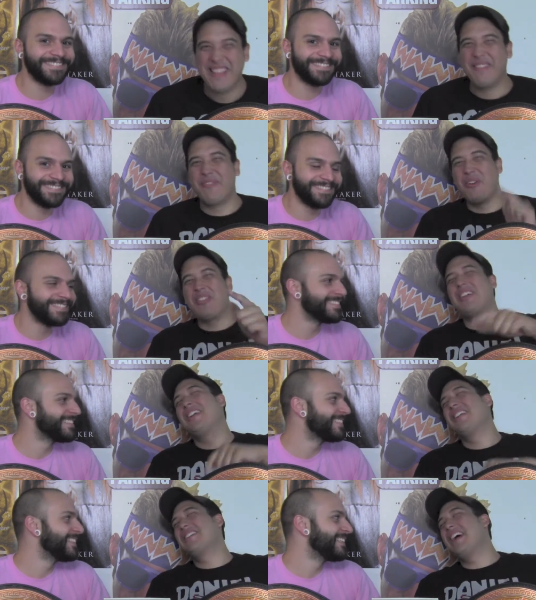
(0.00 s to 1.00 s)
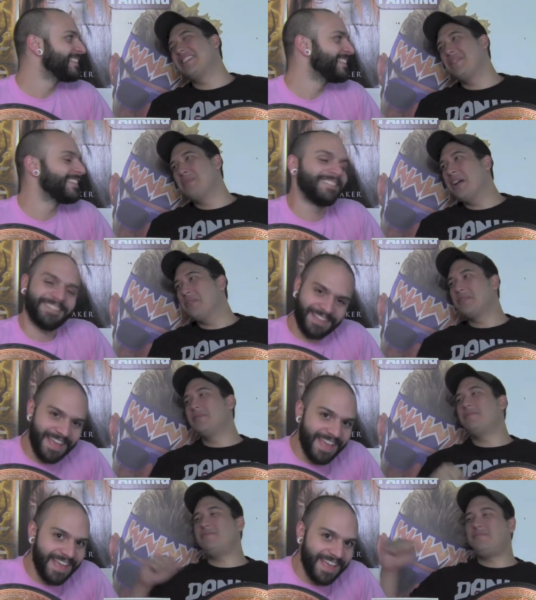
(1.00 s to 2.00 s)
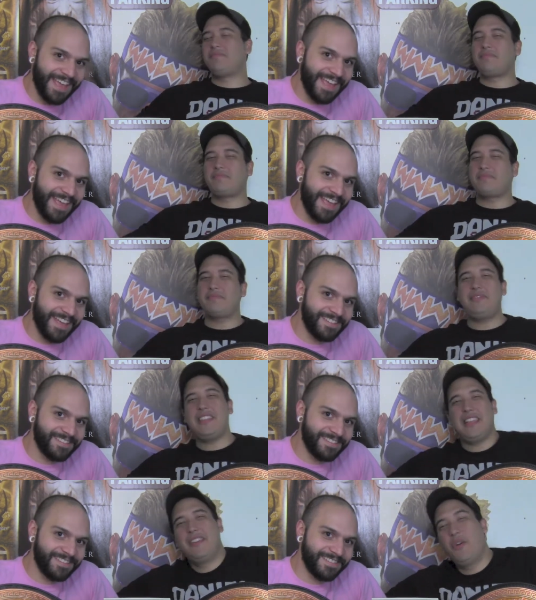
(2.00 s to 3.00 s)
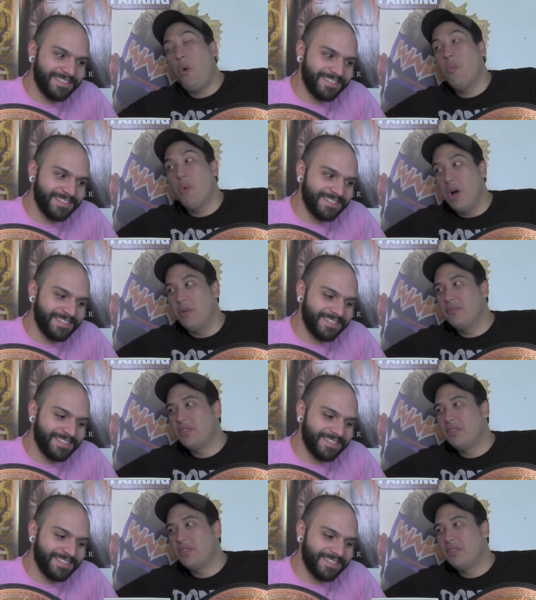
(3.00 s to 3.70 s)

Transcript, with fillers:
Speaker 1: For the tag team titles. Yeah. Whoa